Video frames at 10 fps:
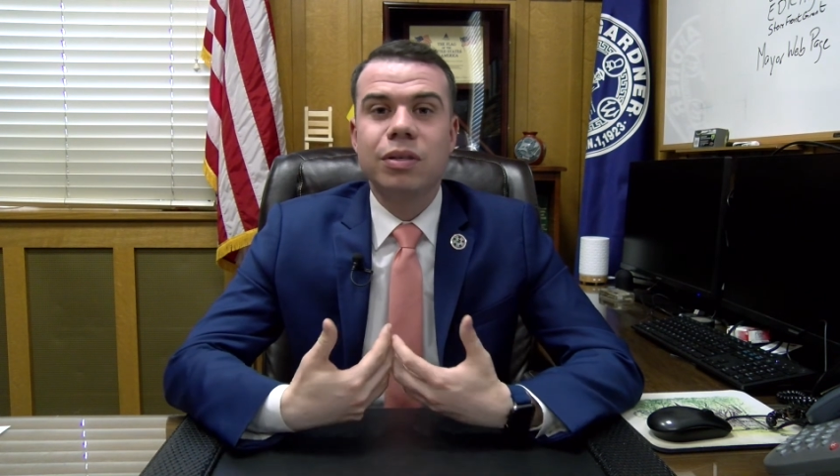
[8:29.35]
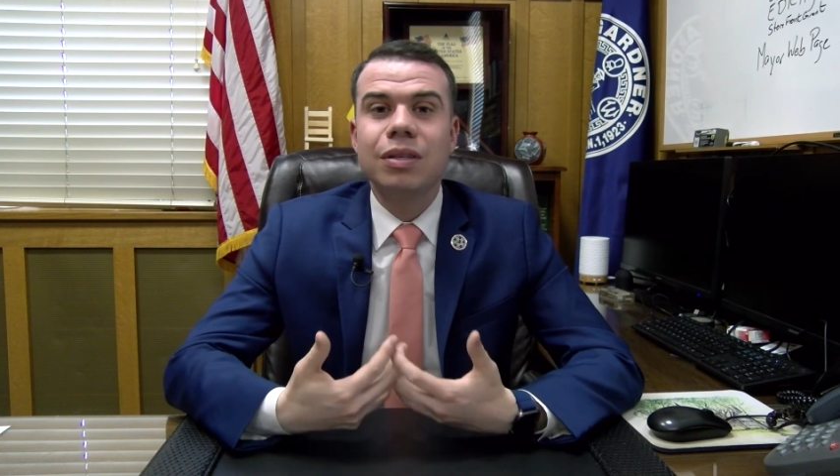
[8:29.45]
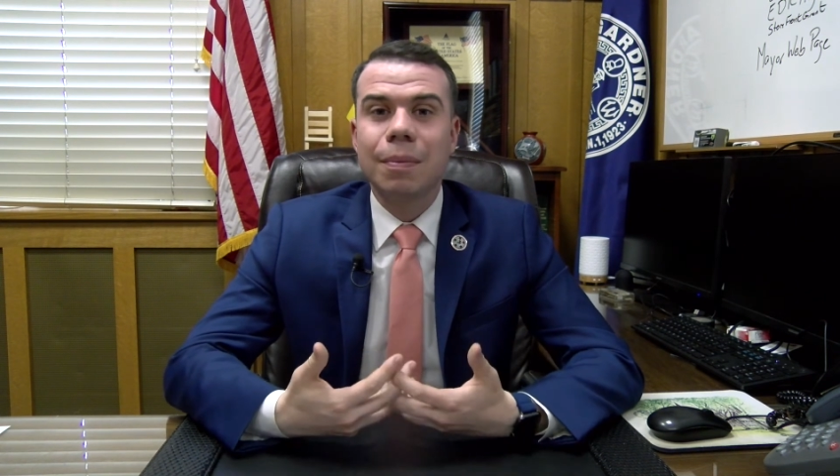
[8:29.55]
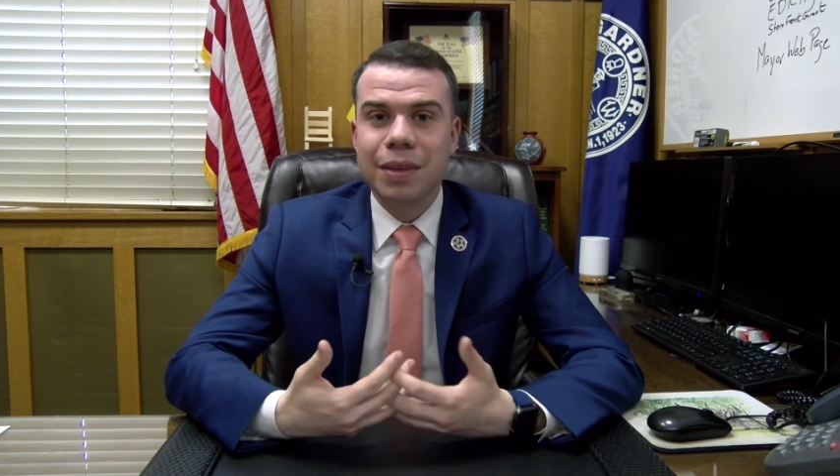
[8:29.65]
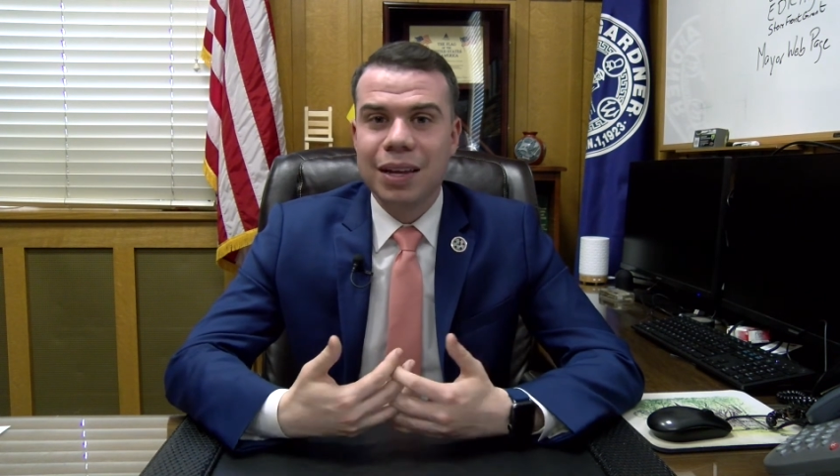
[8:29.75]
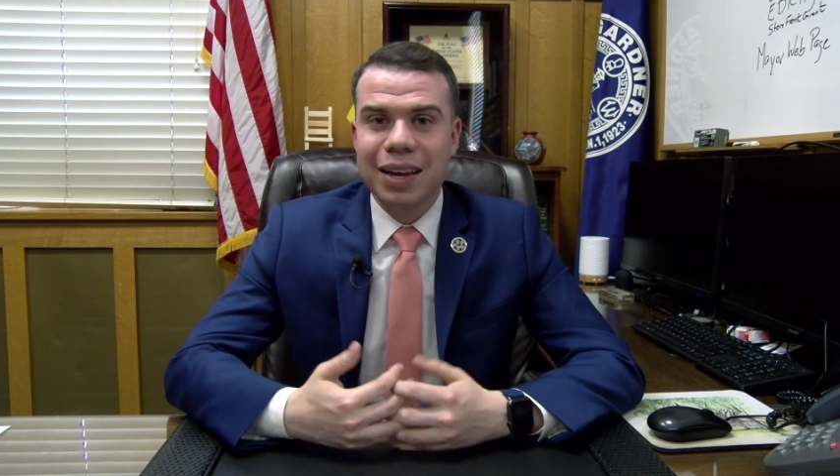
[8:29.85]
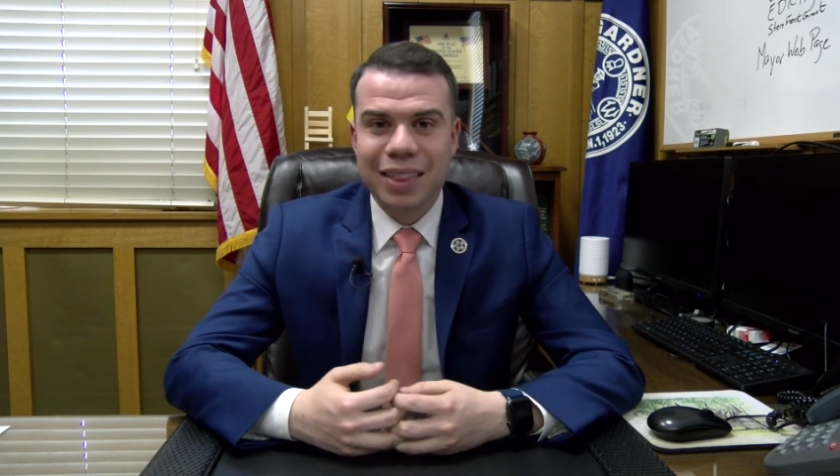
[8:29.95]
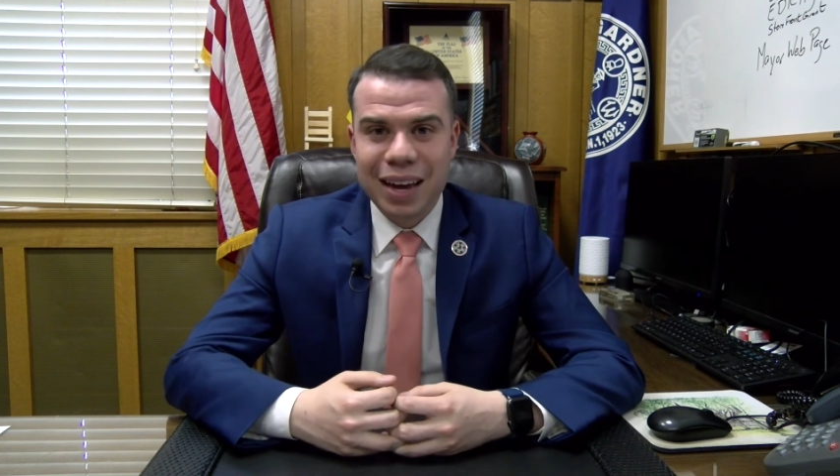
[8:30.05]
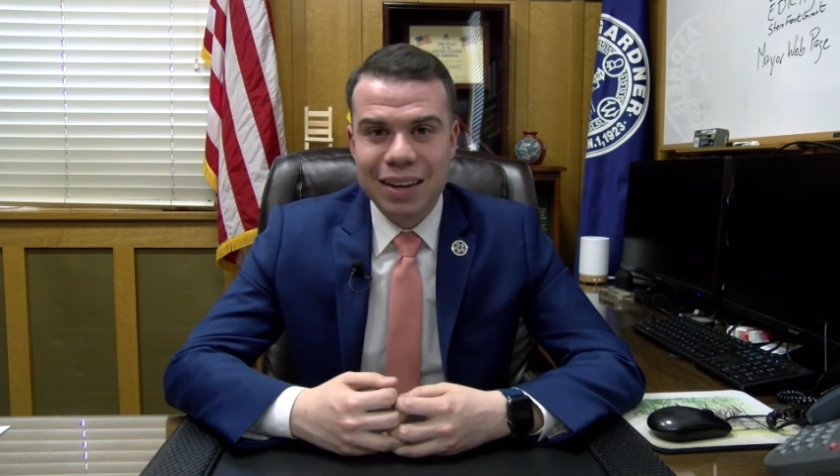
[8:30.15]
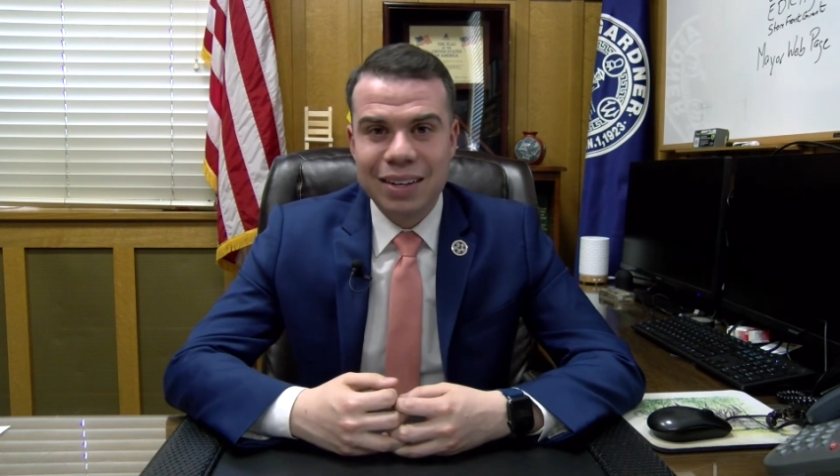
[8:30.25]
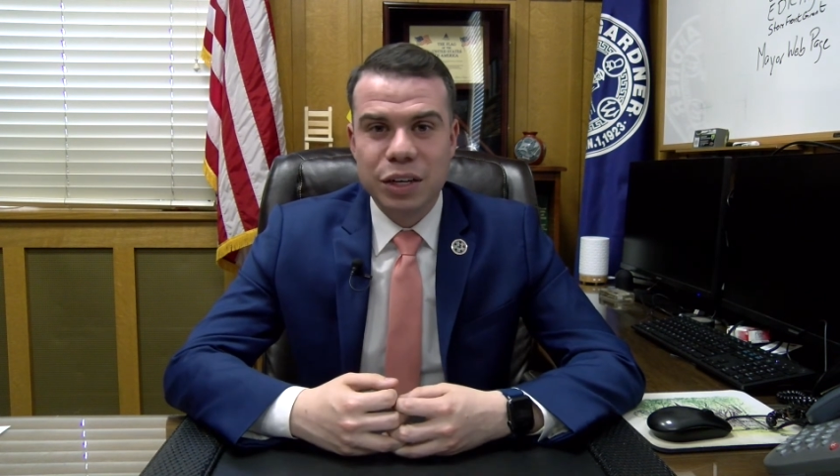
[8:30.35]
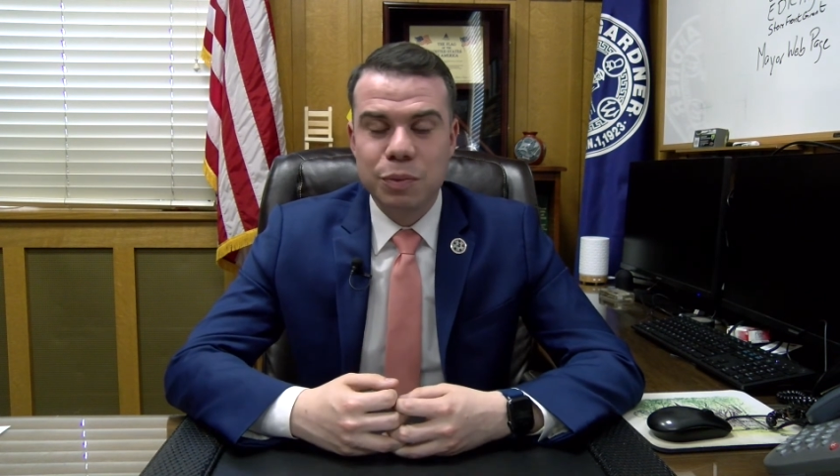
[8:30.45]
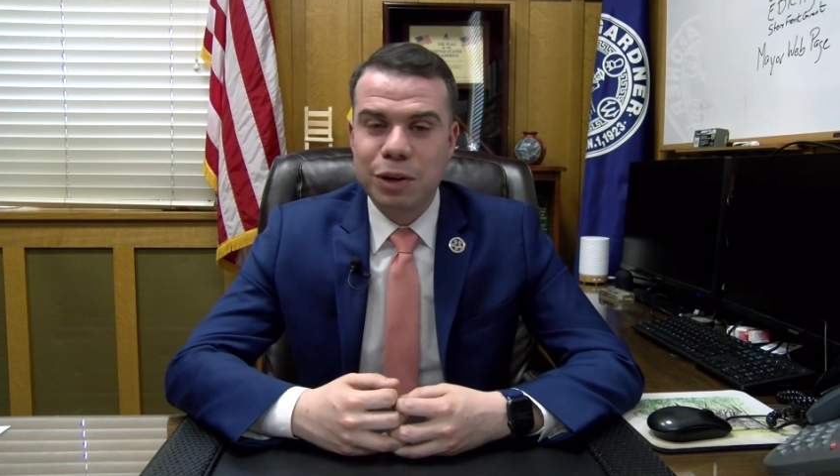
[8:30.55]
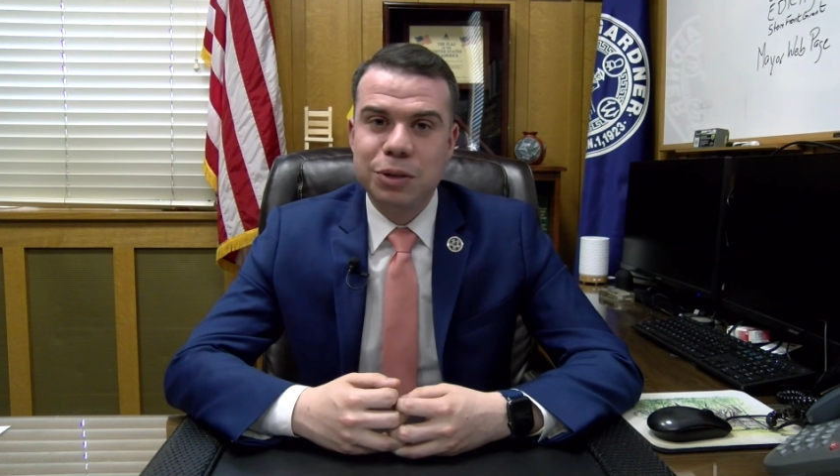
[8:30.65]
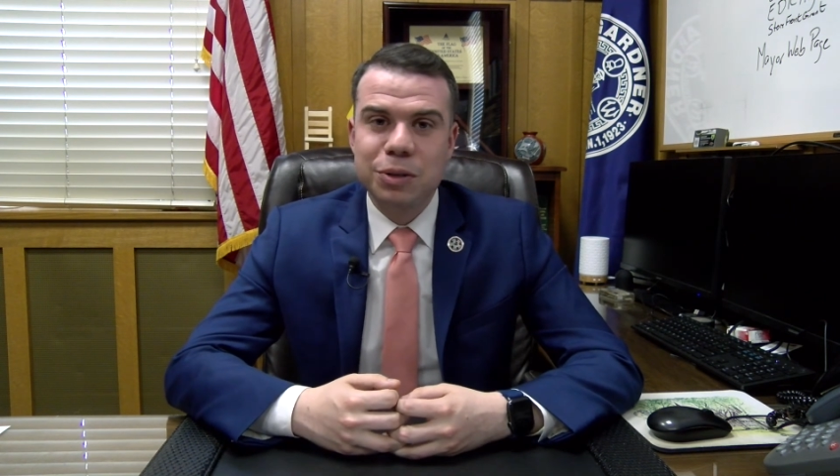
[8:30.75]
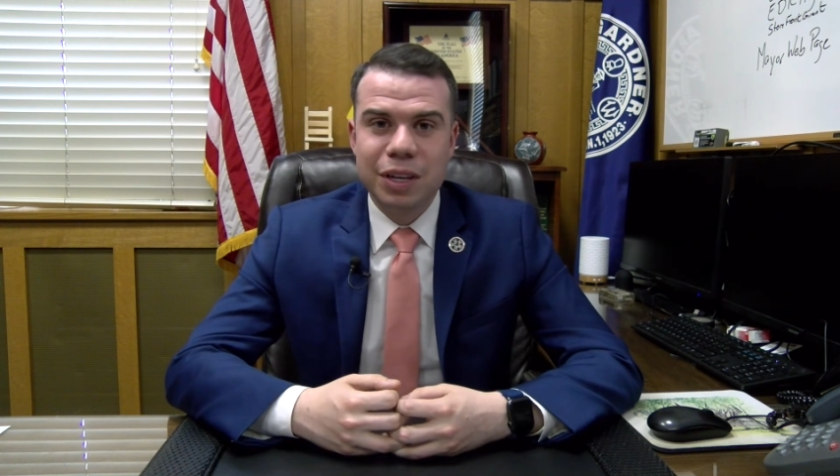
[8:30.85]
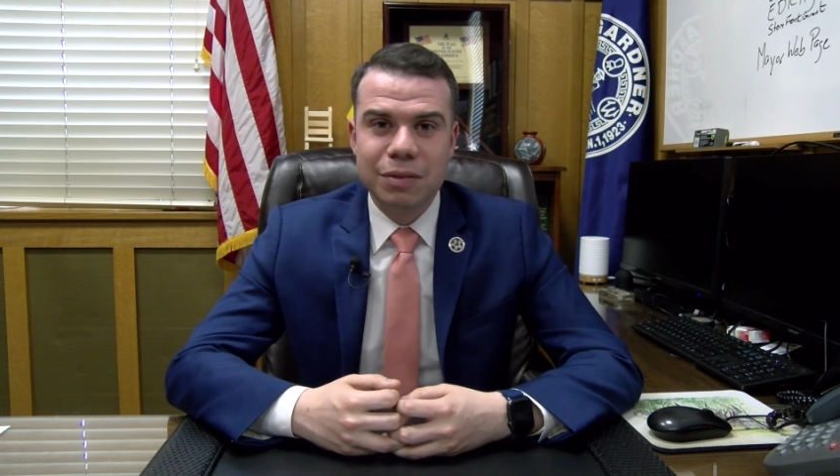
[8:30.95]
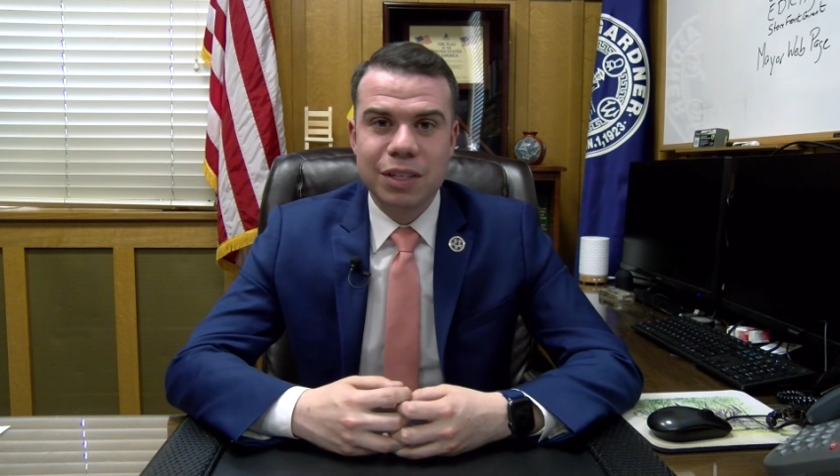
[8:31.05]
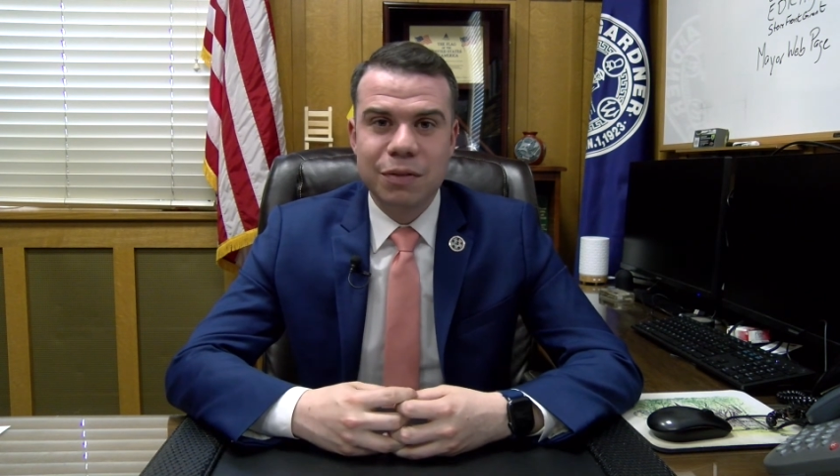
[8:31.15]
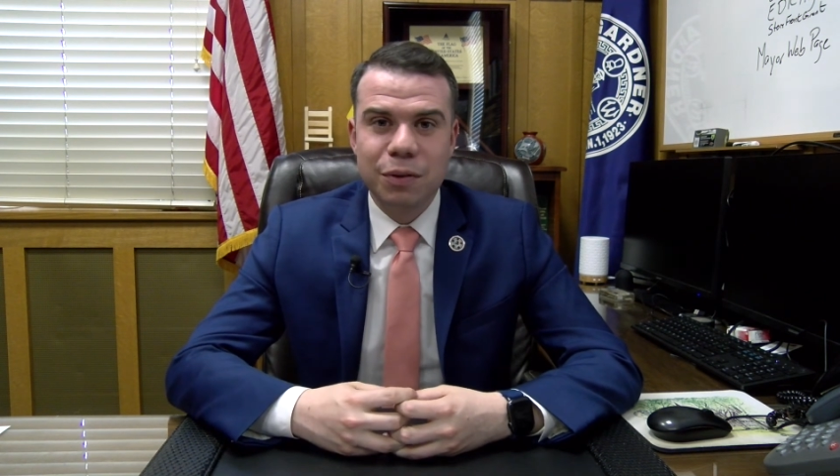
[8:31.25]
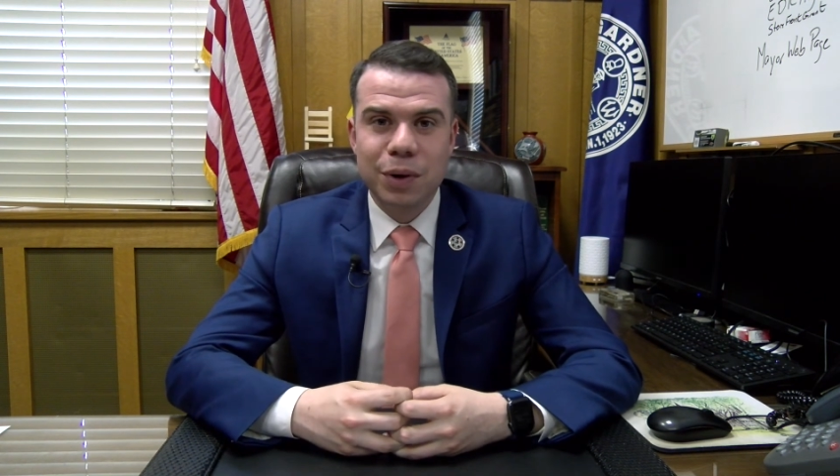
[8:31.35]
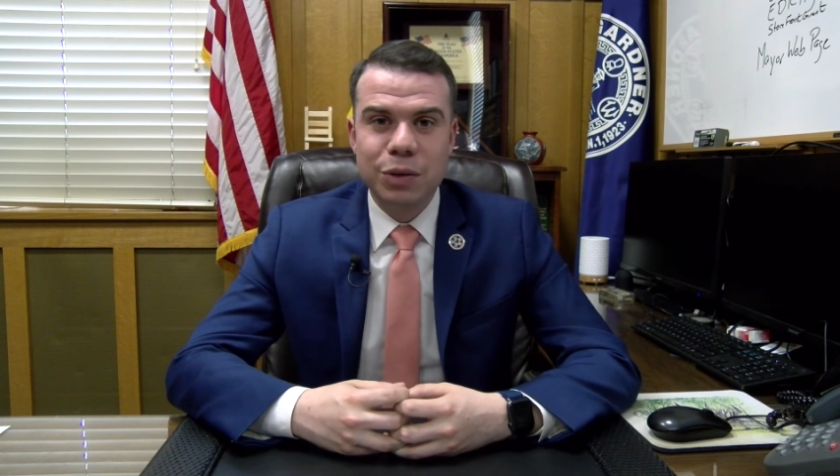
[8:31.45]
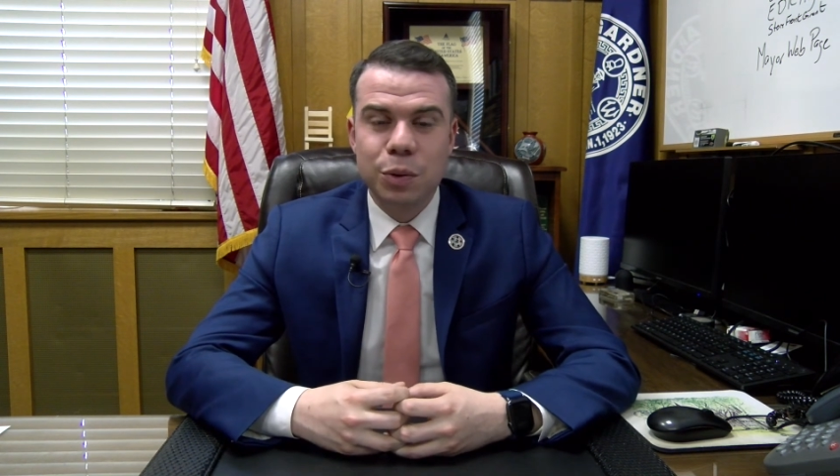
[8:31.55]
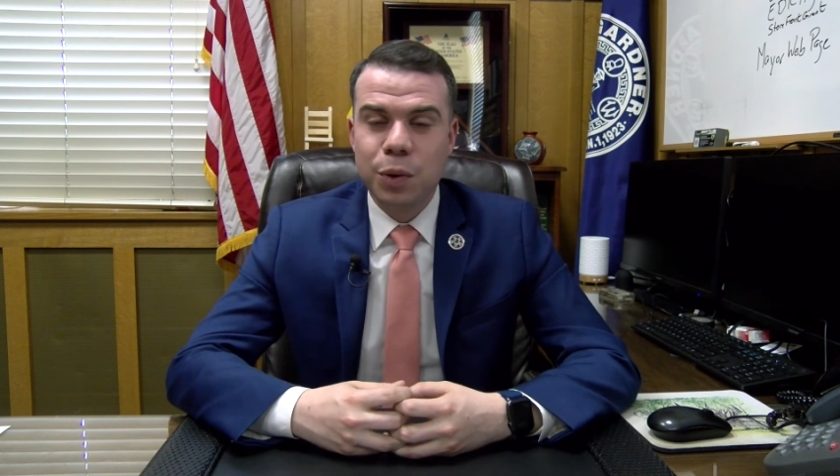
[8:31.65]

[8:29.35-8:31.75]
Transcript: something like that to express yourselves in different ways.